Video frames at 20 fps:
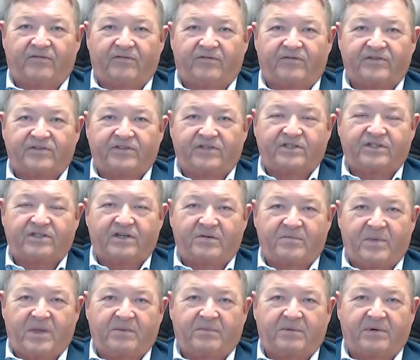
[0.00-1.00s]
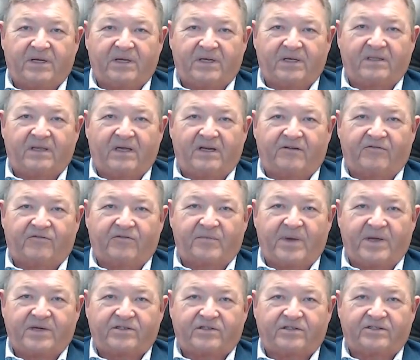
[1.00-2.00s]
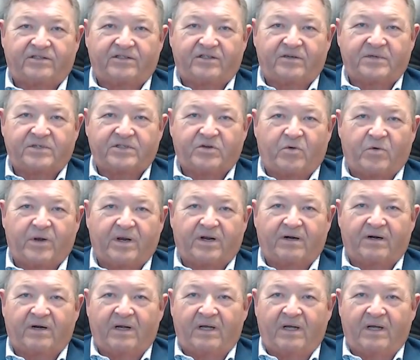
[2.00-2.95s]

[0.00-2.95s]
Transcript: physician to be able to get that information so much quicker,